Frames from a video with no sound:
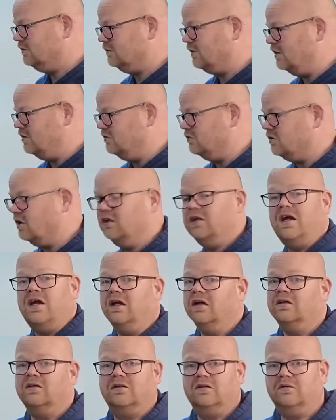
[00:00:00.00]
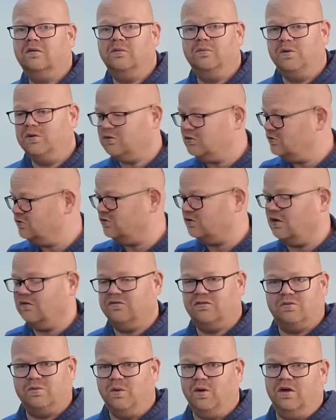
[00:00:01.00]
they just go, nah, we'll do your
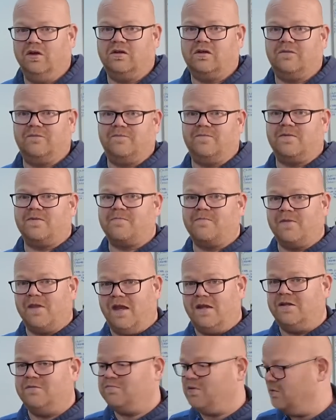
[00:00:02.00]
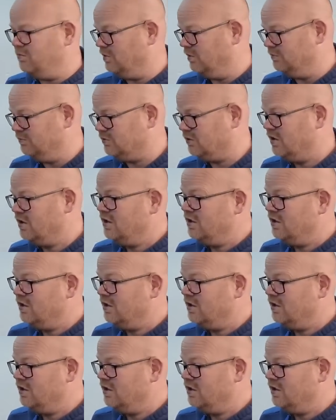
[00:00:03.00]
service work. Any problems,